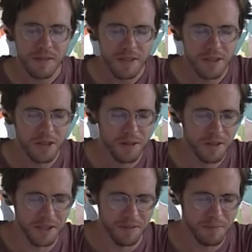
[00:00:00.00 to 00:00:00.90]
So
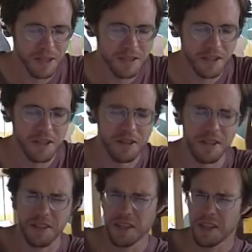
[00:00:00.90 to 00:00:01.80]
basically you
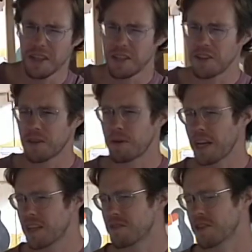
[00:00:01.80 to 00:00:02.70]
can buy
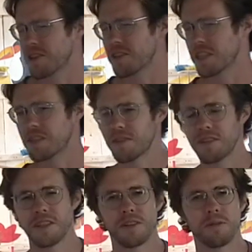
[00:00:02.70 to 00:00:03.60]
an inverter that says
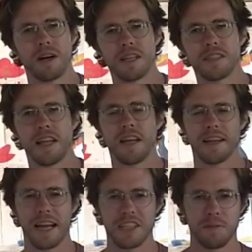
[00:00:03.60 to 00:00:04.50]
1500 watts, and it could
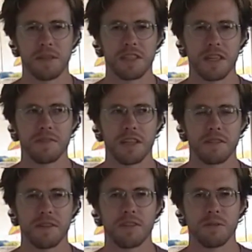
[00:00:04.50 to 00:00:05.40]
actually be
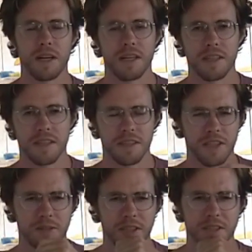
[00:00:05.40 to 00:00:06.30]
750 watt
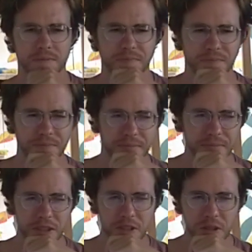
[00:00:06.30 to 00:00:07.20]
continuous,
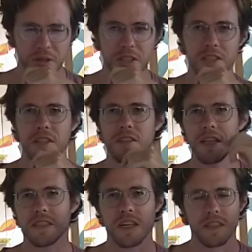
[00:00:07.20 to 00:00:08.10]
which is nothing.
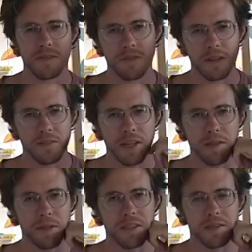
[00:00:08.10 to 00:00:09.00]
That's not enough to run a
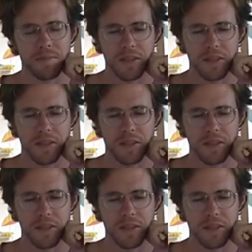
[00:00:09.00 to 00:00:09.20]
Vitamix.